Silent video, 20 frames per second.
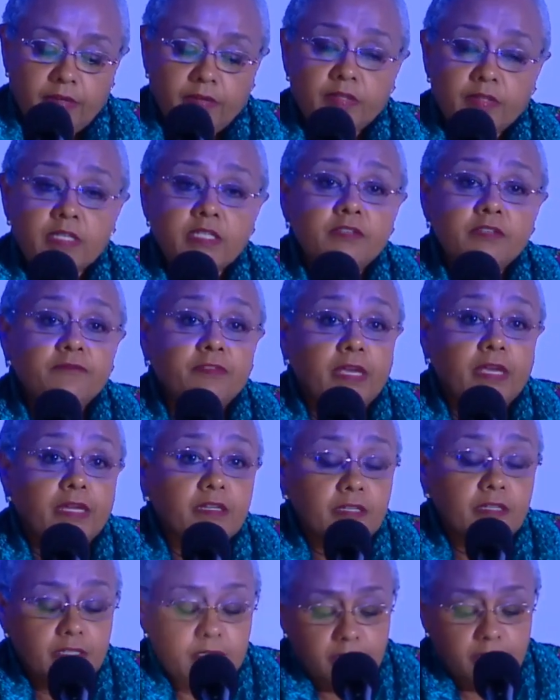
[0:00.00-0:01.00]
This
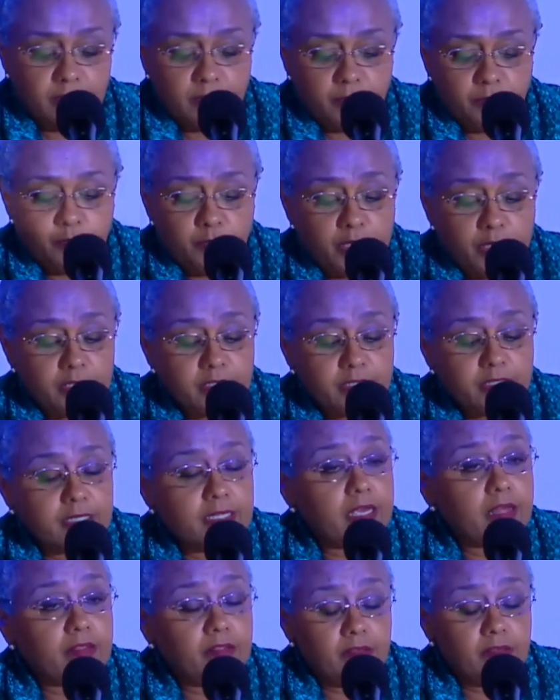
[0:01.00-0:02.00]
event brings
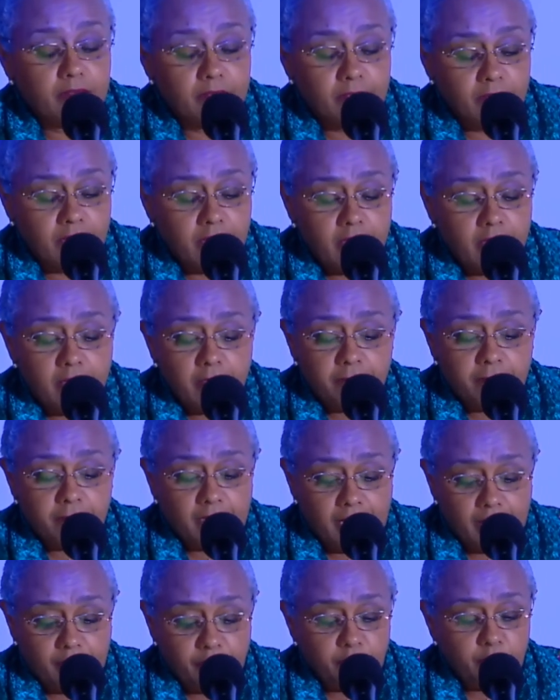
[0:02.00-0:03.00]
together
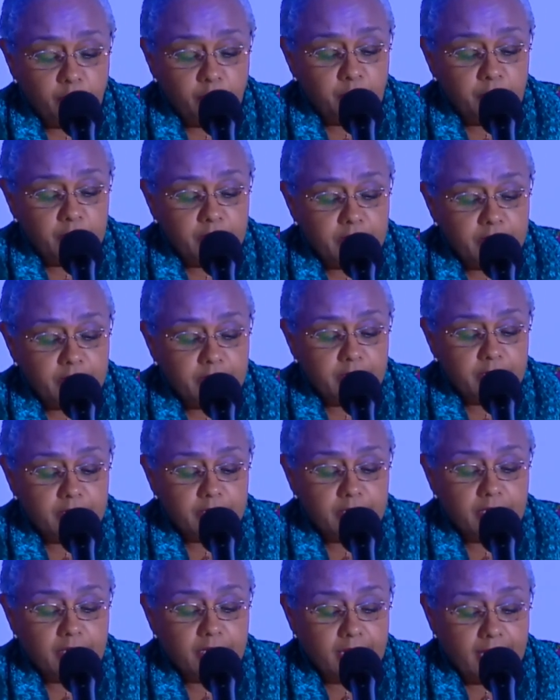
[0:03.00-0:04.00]
philanthropists
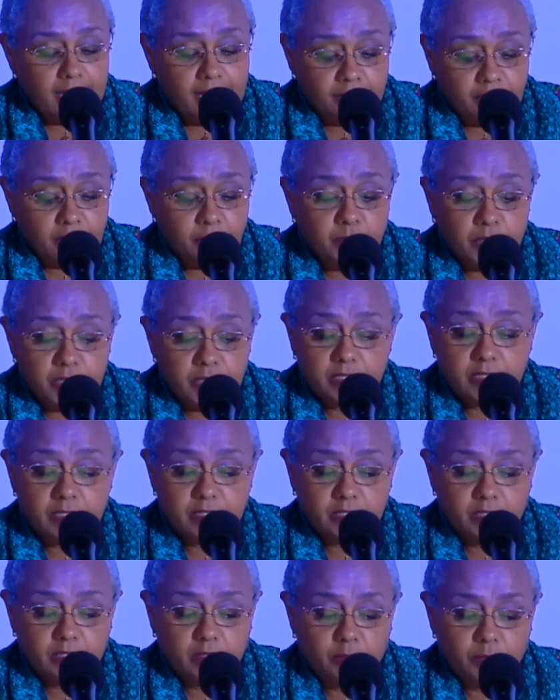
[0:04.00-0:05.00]
and the
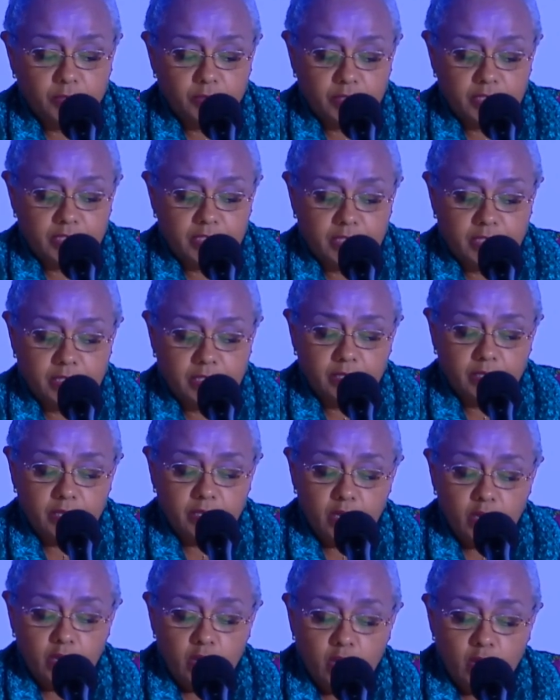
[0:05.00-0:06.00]
business community,
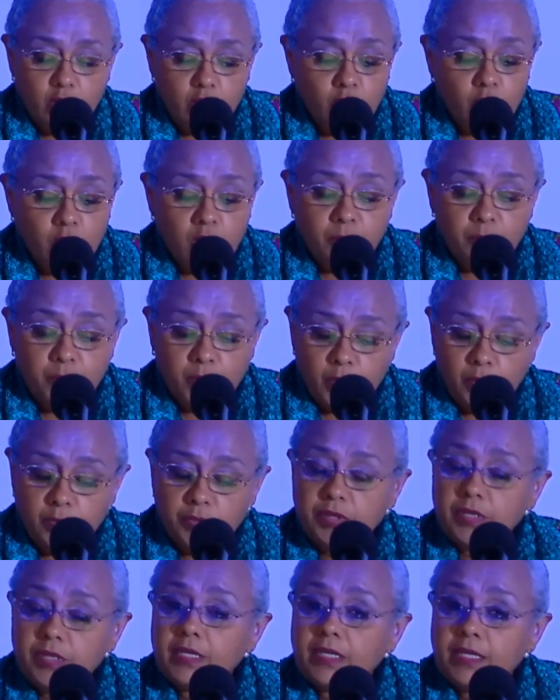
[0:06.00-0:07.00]
who are
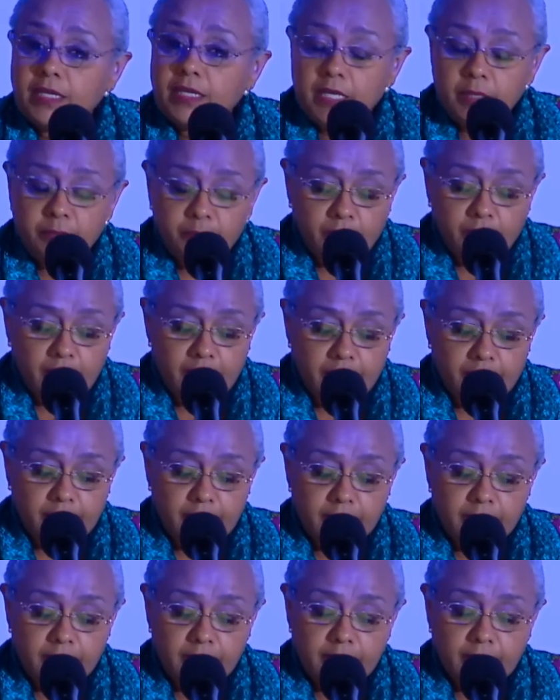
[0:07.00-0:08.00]
both key
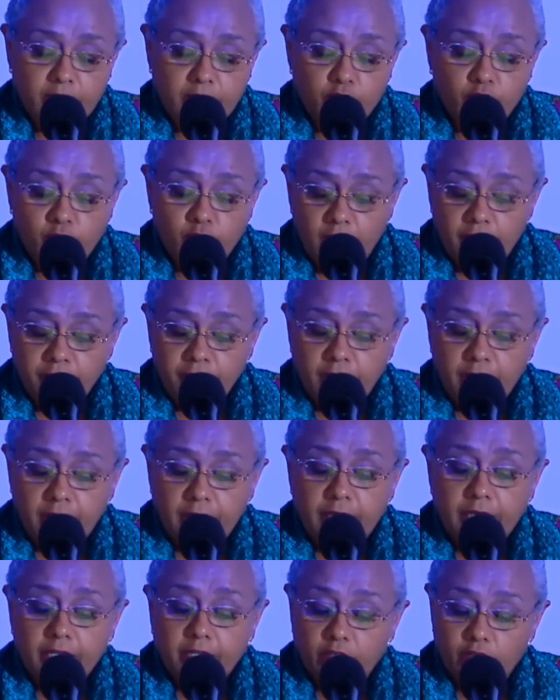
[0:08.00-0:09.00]
players in driving
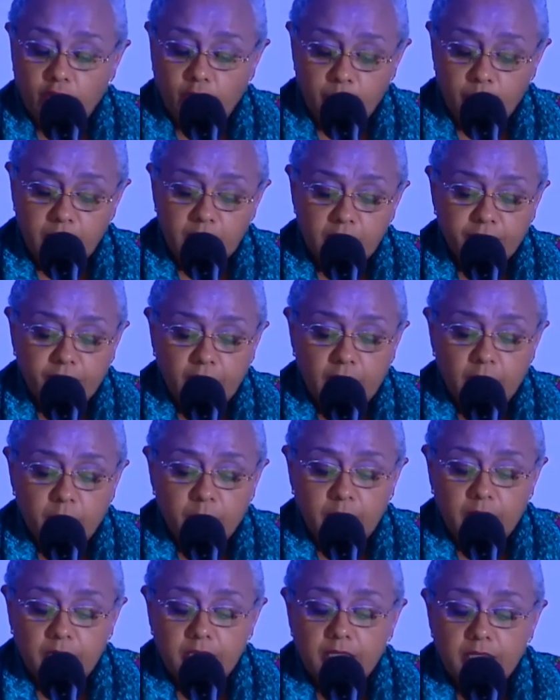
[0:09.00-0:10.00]
economic
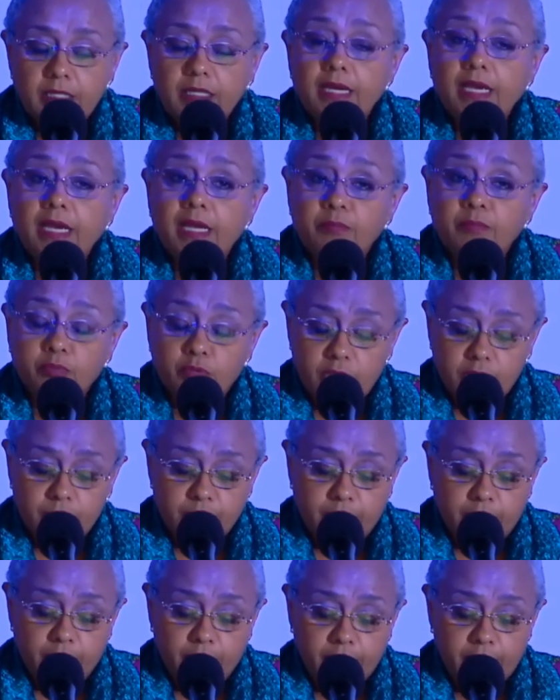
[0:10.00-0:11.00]
development and
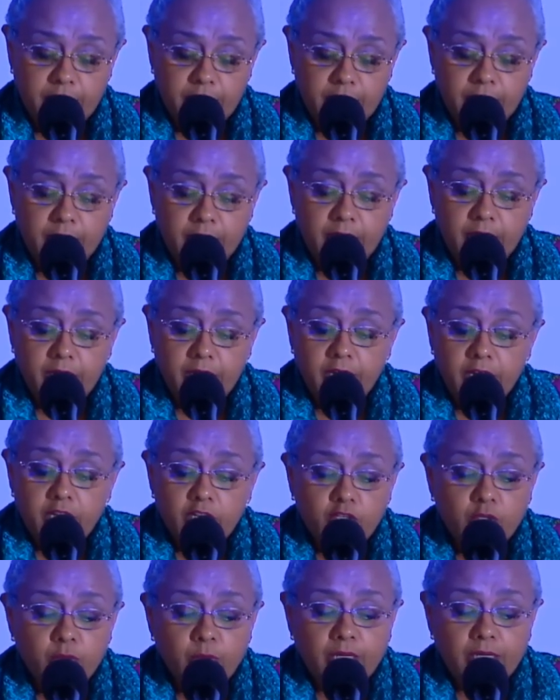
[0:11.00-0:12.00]
prosperity,
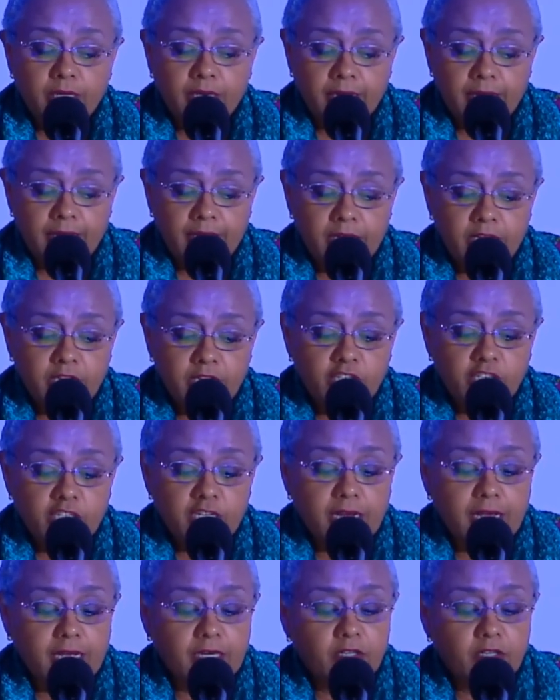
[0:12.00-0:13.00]
to engage
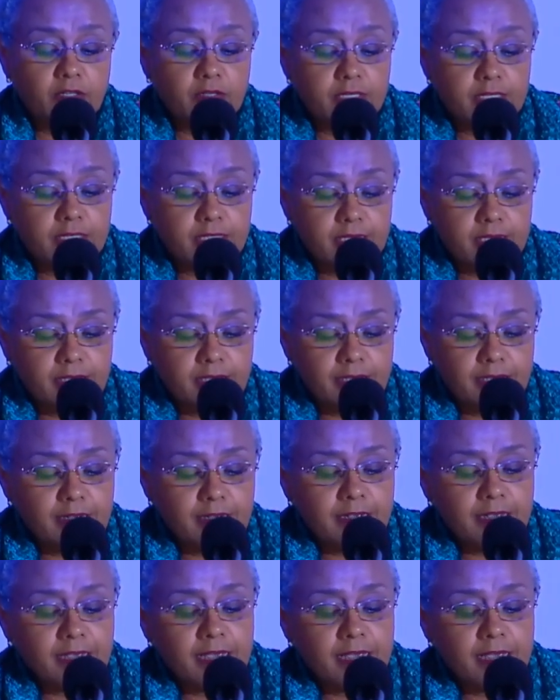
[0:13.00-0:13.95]
and consider